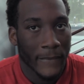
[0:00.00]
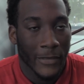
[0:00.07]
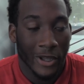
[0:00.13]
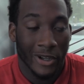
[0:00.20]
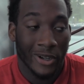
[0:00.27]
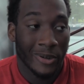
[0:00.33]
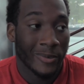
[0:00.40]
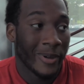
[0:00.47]

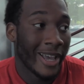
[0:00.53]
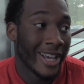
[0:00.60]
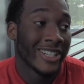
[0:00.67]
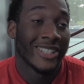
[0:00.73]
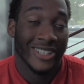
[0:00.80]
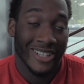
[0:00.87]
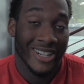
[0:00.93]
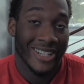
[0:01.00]
Um,
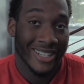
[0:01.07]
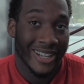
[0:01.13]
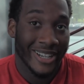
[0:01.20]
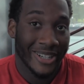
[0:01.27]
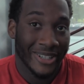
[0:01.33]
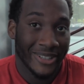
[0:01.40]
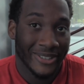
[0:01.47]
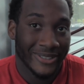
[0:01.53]
actually, yes, I
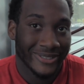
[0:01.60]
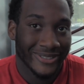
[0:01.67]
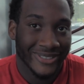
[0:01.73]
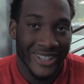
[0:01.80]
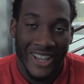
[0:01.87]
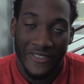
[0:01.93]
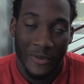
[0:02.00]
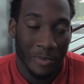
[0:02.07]

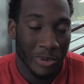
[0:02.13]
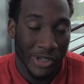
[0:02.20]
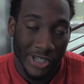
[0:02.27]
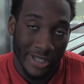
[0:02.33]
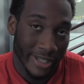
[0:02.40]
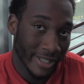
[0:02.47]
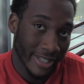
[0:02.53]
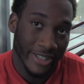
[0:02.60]
have. They've been
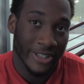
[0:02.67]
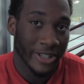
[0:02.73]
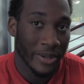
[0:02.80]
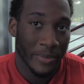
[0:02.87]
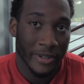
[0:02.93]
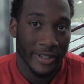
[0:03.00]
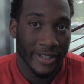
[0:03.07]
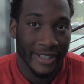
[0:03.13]
pushing us to the
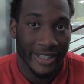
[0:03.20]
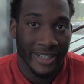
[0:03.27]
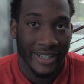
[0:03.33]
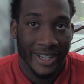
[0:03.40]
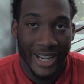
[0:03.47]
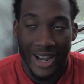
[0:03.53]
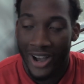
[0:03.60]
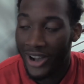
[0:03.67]
limit.
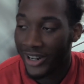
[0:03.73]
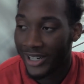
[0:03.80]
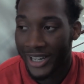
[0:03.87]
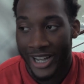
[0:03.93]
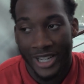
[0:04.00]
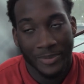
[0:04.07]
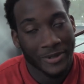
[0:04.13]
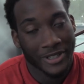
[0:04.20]
All the
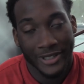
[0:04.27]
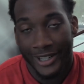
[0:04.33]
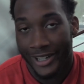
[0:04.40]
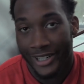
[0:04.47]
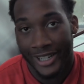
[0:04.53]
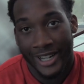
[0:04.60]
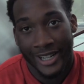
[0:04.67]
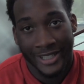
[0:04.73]
guys pushing
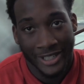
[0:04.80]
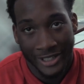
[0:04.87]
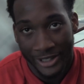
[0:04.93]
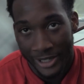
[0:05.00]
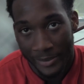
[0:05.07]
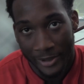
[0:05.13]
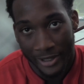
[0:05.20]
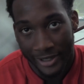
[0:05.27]
all the guys to the
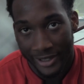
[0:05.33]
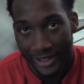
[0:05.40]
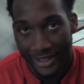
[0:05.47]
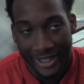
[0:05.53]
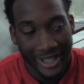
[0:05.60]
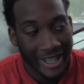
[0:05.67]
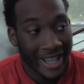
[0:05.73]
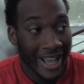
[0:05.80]
limit, and
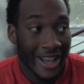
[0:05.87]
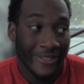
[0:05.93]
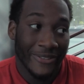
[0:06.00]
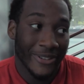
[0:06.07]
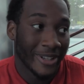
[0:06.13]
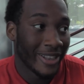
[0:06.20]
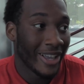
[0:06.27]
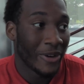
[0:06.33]
I
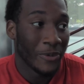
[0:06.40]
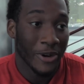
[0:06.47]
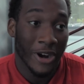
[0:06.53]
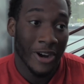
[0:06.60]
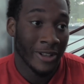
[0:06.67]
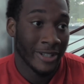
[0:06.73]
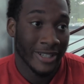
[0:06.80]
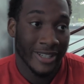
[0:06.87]
feel like we're
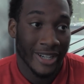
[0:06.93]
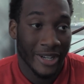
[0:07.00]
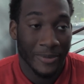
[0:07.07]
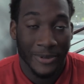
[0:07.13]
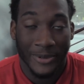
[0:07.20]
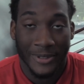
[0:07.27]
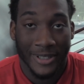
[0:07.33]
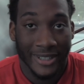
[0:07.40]
all in shape,
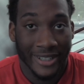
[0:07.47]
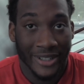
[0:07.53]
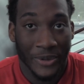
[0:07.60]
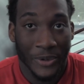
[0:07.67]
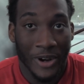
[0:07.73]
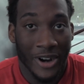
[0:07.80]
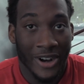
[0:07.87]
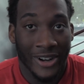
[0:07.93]
you know what I'm
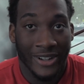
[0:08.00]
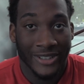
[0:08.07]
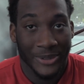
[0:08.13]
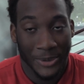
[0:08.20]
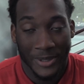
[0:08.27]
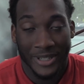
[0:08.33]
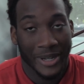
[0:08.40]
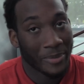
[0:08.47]
saying? We're all, you
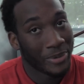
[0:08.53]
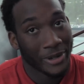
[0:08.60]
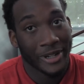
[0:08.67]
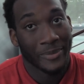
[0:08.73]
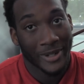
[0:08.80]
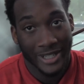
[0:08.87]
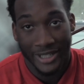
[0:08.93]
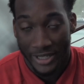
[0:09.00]
know what I'm saying,
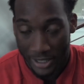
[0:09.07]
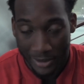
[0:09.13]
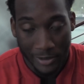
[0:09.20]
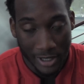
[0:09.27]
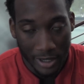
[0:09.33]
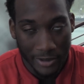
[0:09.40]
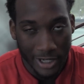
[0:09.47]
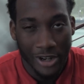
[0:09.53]
pretty much in
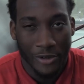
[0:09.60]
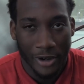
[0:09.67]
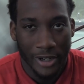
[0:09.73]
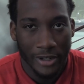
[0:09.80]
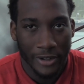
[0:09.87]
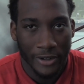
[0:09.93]
tip-top shape right now.